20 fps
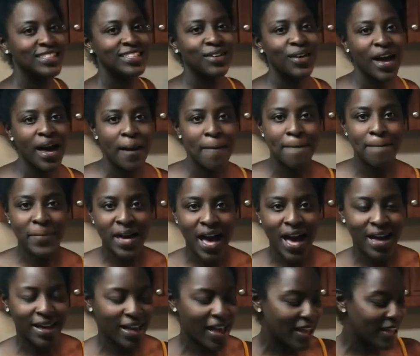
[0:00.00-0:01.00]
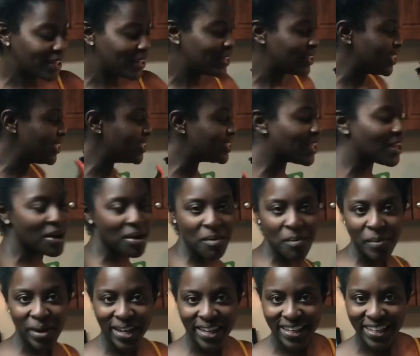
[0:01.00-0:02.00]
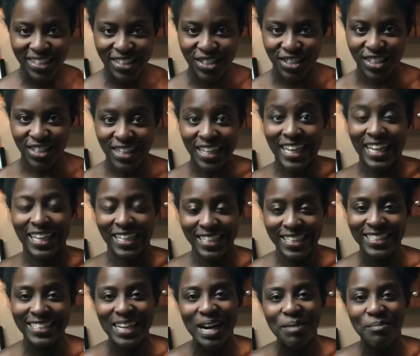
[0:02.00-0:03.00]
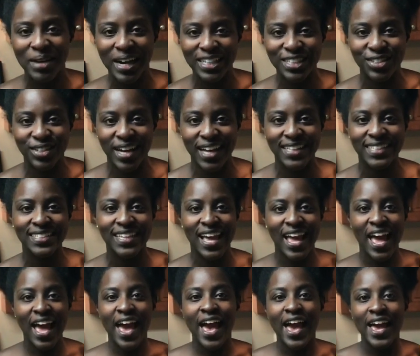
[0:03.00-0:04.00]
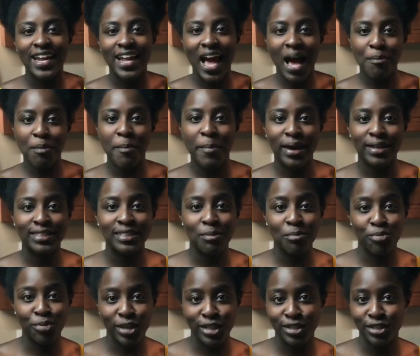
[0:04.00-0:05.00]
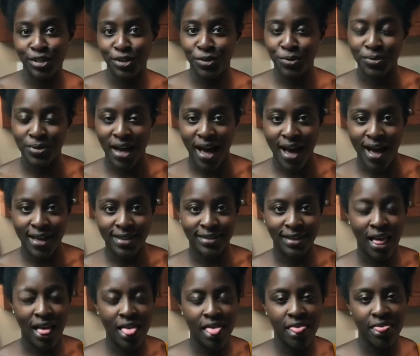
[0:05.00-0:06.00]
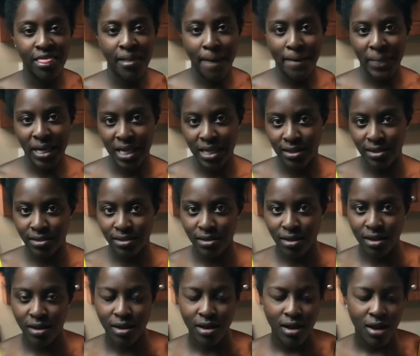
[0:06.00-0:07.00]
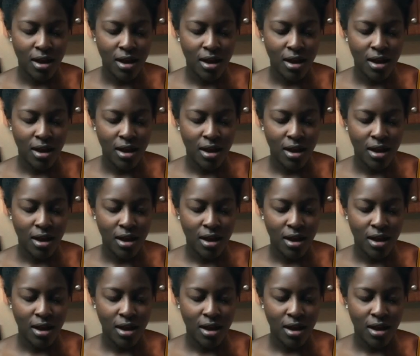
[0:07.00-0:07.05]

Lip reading: so I'm back. I cleaned up my kitchen, cleaned up my dress, and I'm about to bring to you guys the pizza.